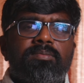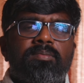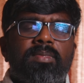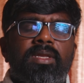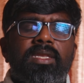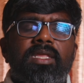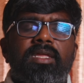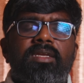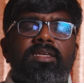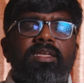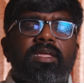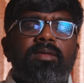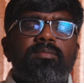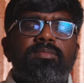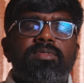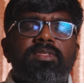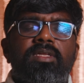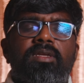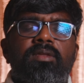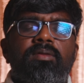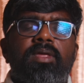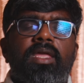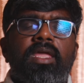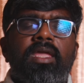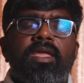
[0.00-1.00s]
Many a times
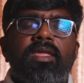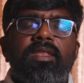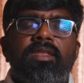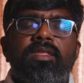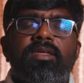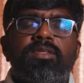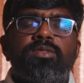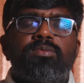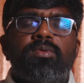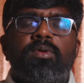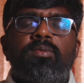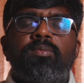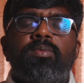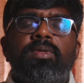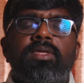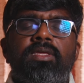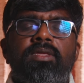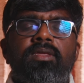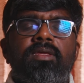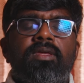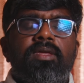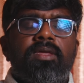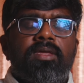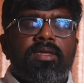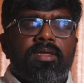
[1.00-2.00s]
there are areas where
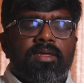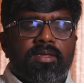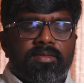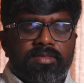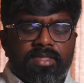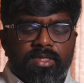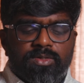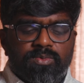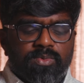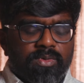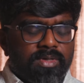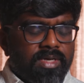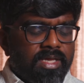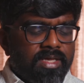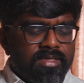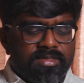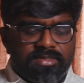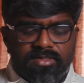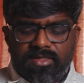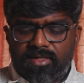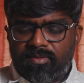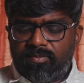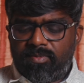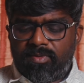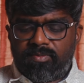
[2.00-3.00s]
we that's what I
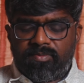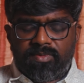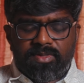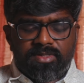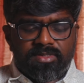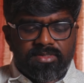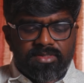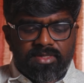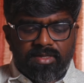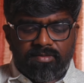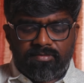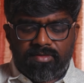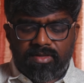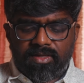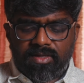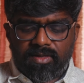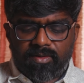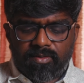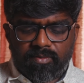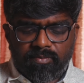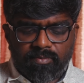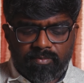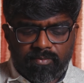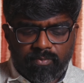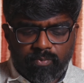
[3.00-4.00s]
say when we say we
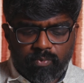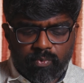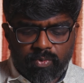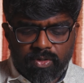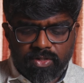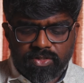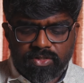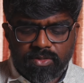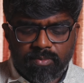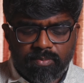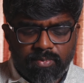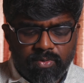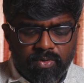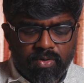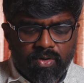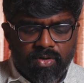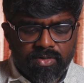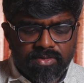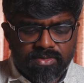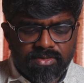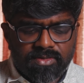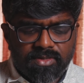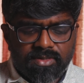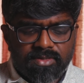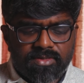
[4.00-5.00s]
worship
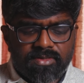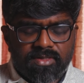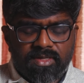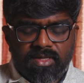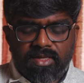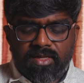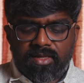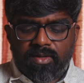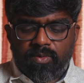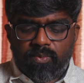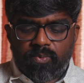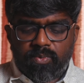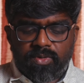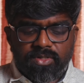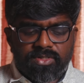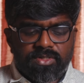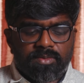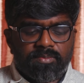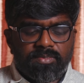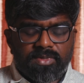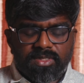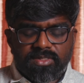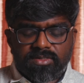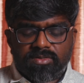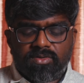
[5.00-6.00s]
costs us.
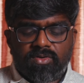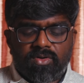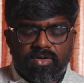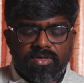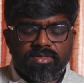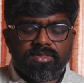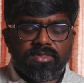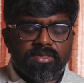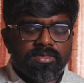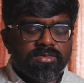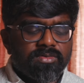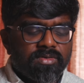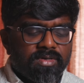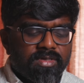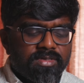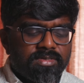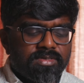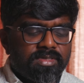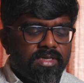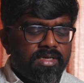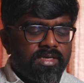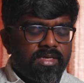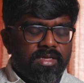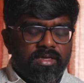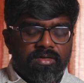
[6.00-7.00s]
Worship does cost us on a
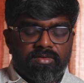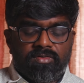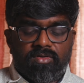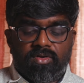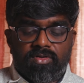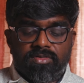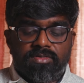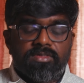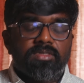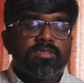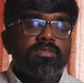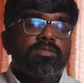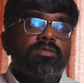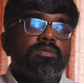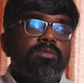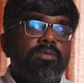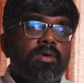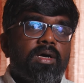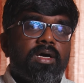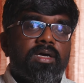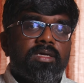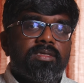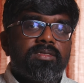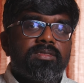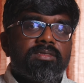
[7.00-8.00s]
Sunday. It costs us two
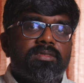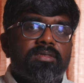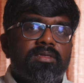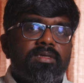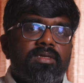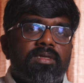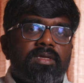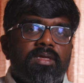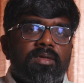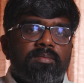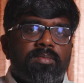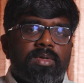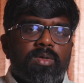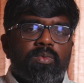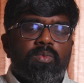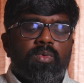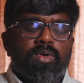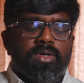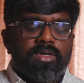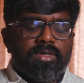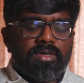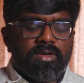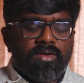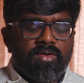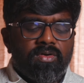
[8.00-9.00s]
hours. But
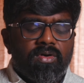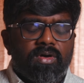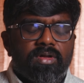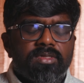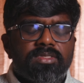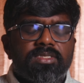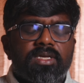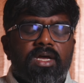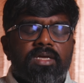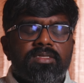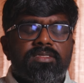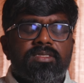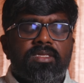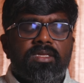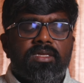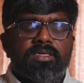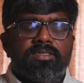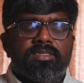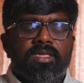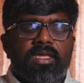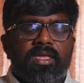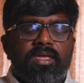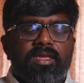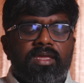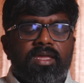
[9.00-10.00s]
what God's asking
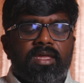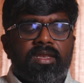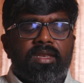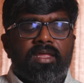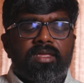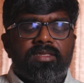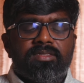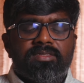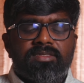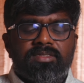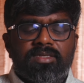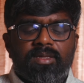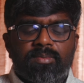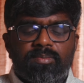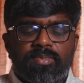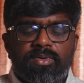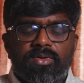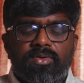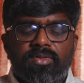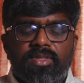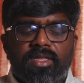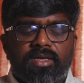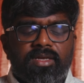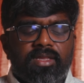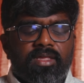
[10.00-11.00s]
us, hey, can I step
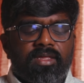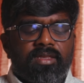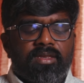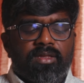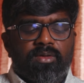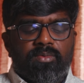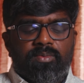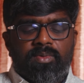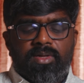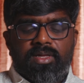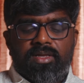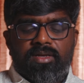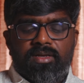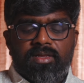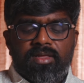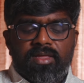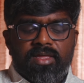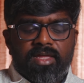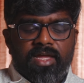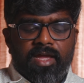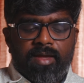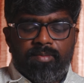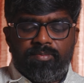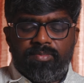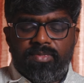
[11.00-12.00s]
into that area where
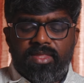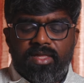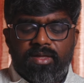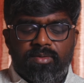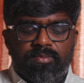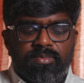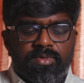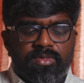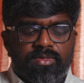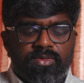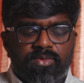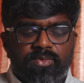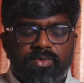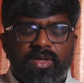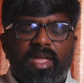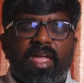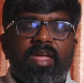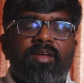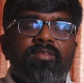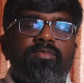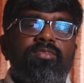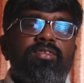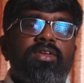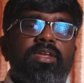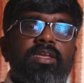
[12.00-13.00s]
I'm there with you
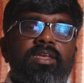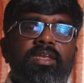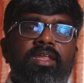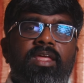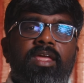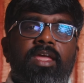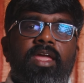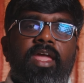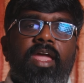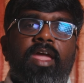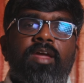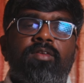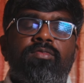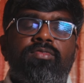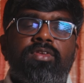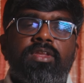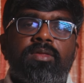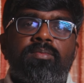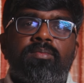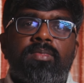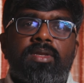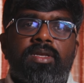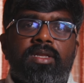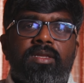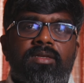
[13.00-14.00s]
every day,
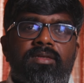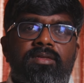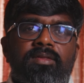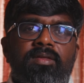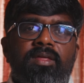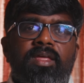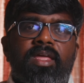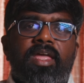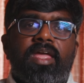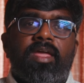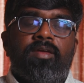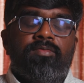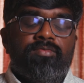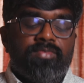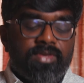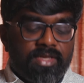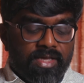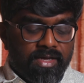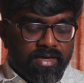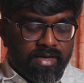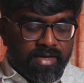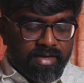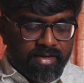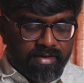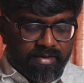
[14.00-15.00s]
every minute, every
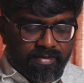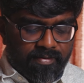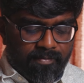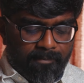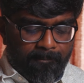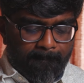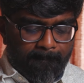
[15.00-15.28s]
hour?